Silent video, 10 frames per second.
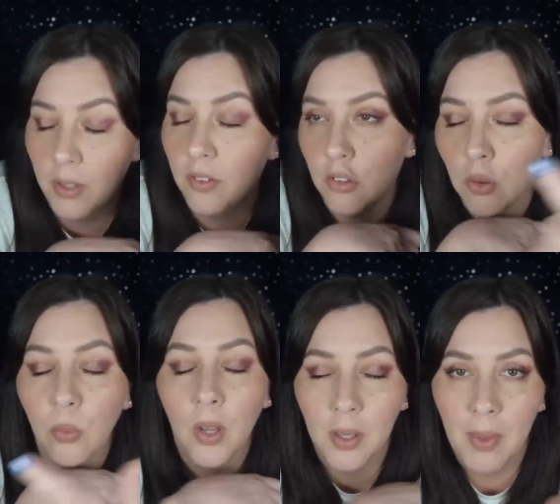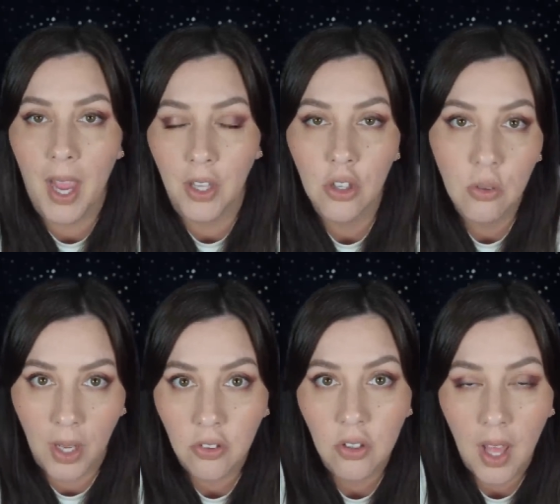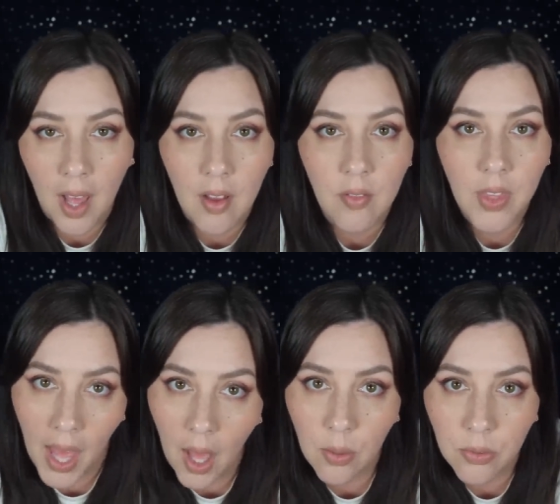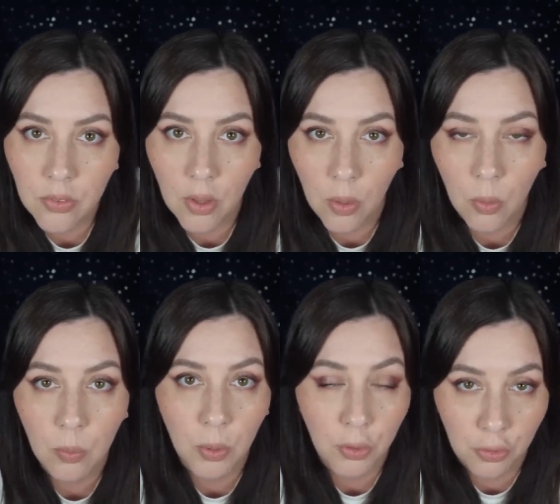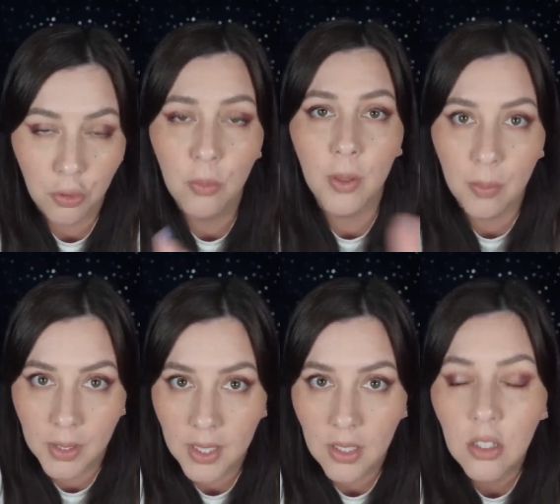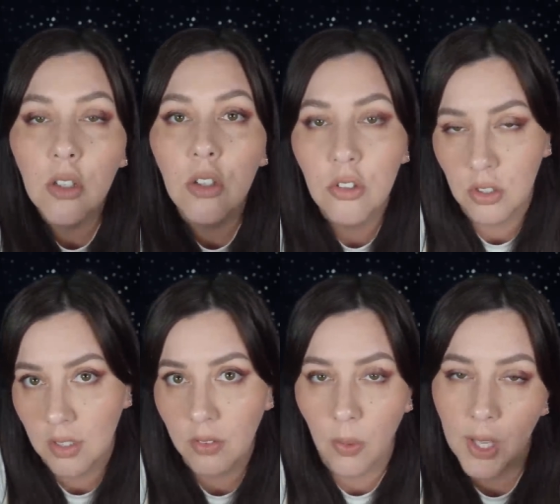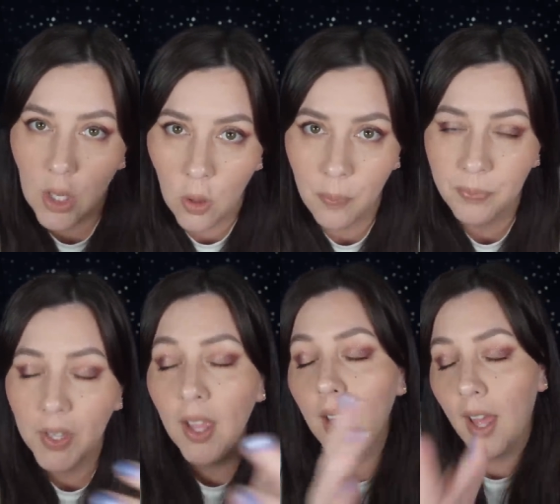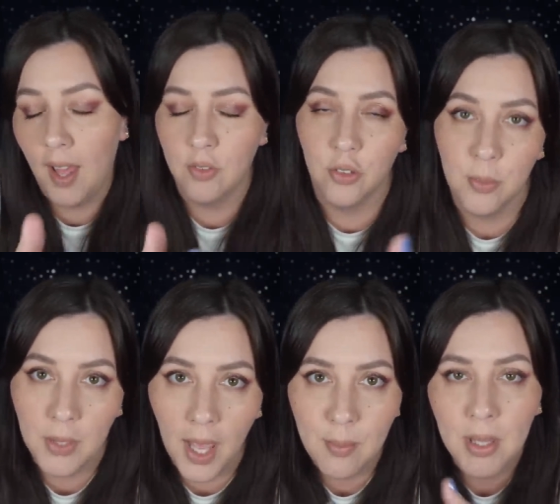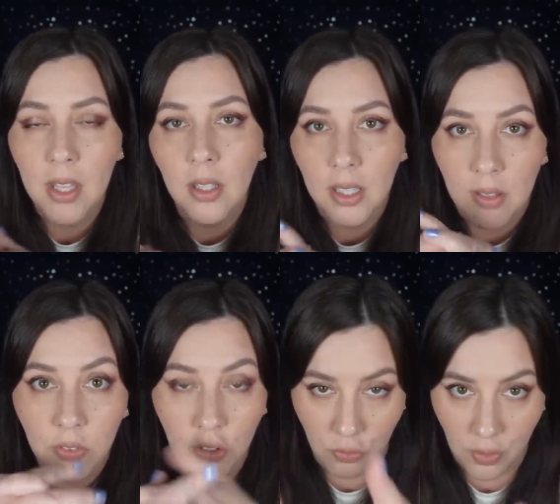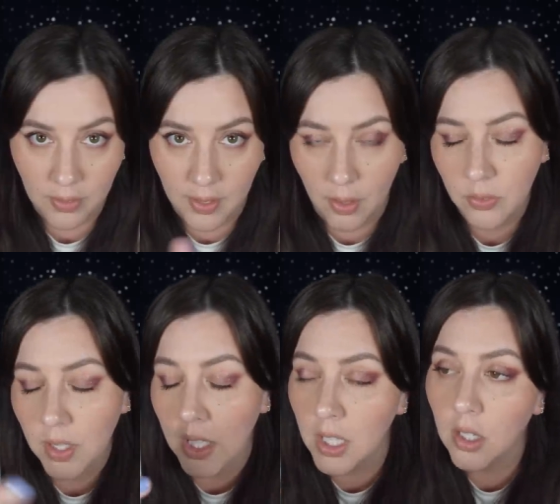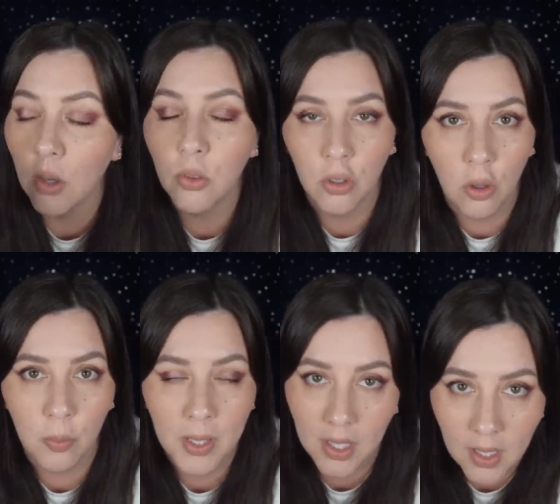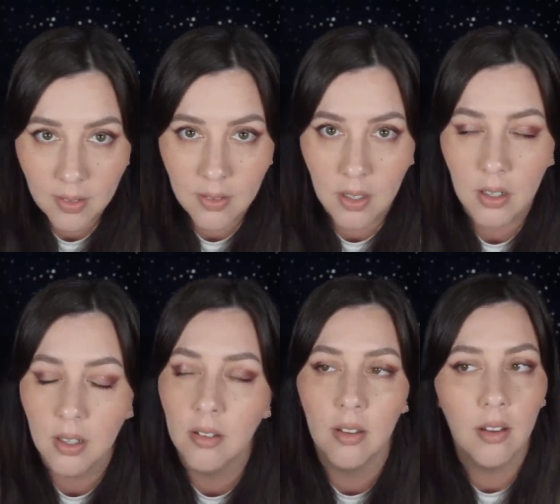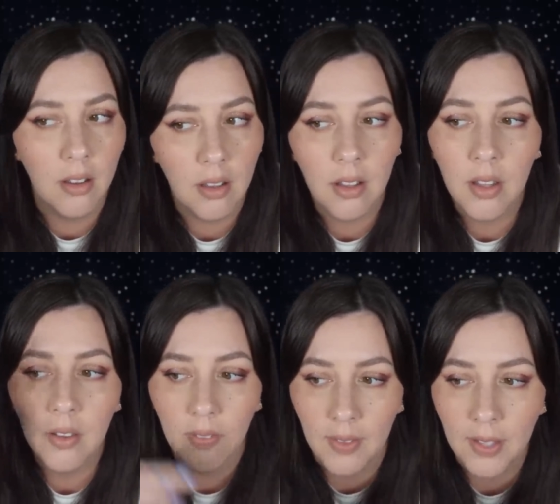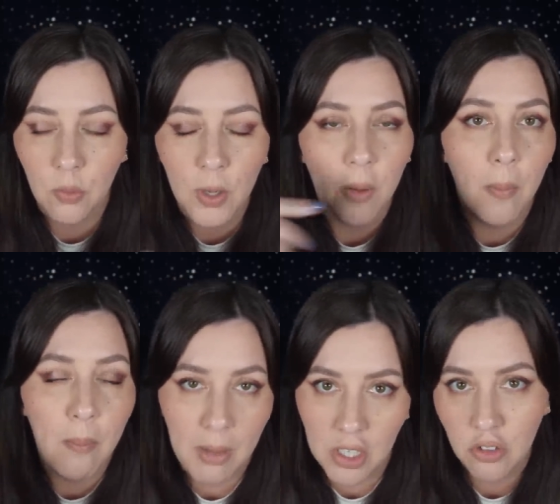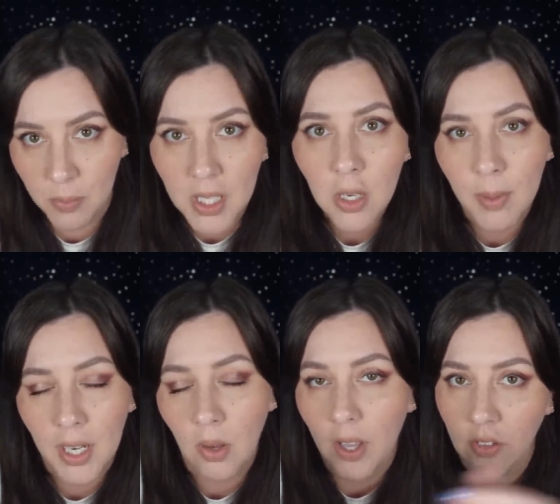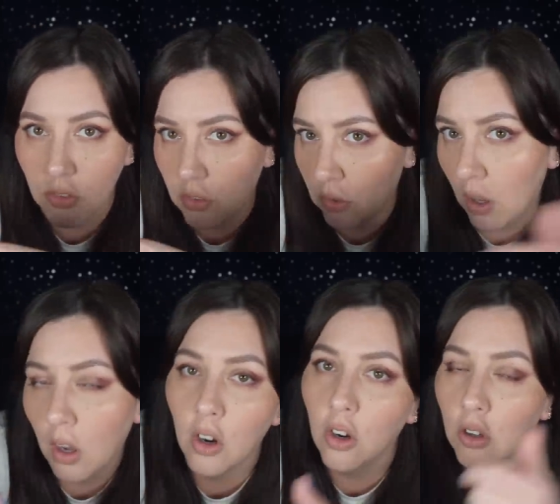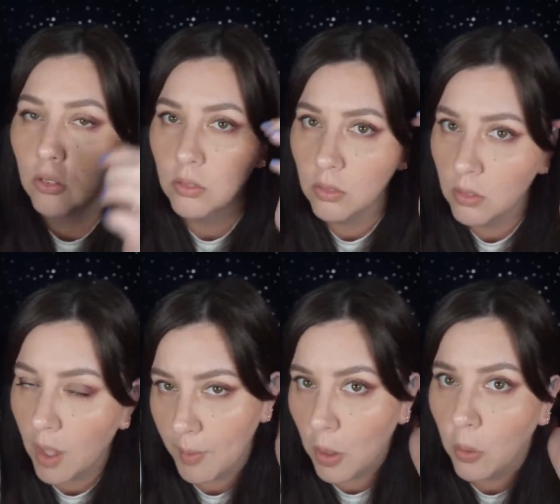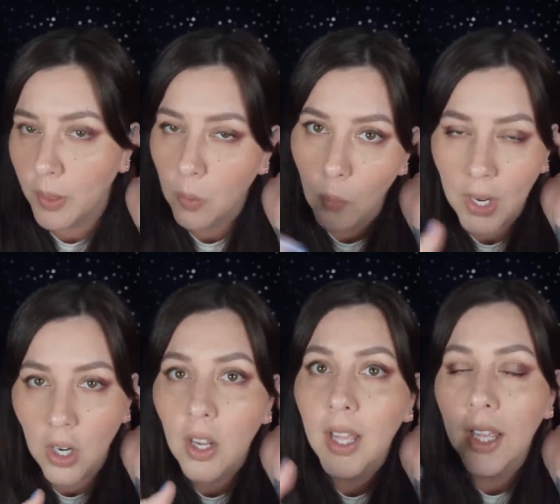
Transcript: he sees her running back in the direction of the house. So presumably she's going home. After some time, he leaves his friend's house. He goes home. He gets there and he's like, huh, that's weird. Mandy should be here by now. I saw her coming home. Like, where